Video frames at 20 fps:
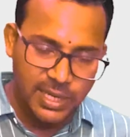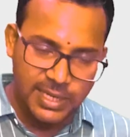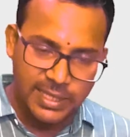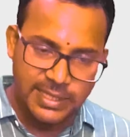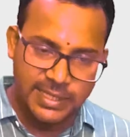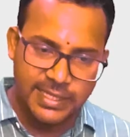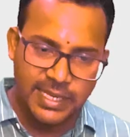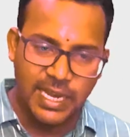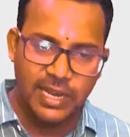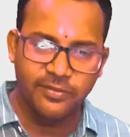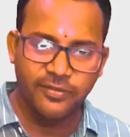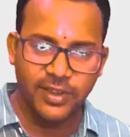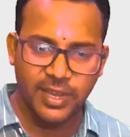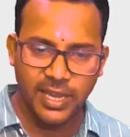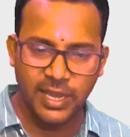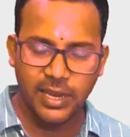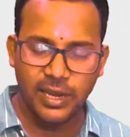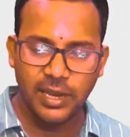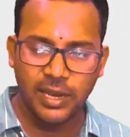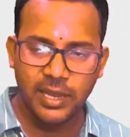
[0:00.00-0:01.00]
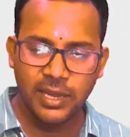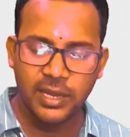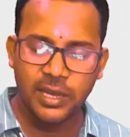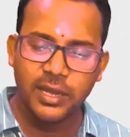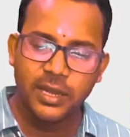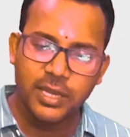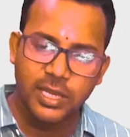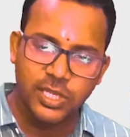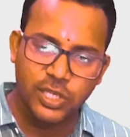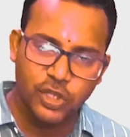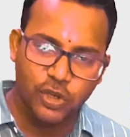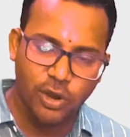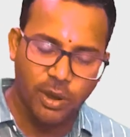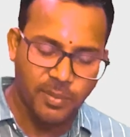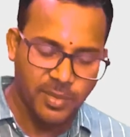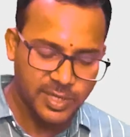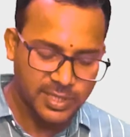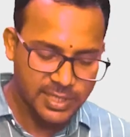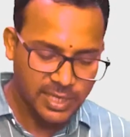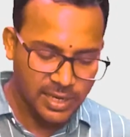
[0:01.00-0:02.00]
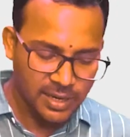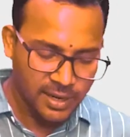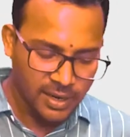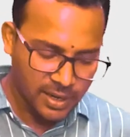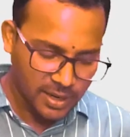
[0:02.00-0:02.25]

self-healing squamous cell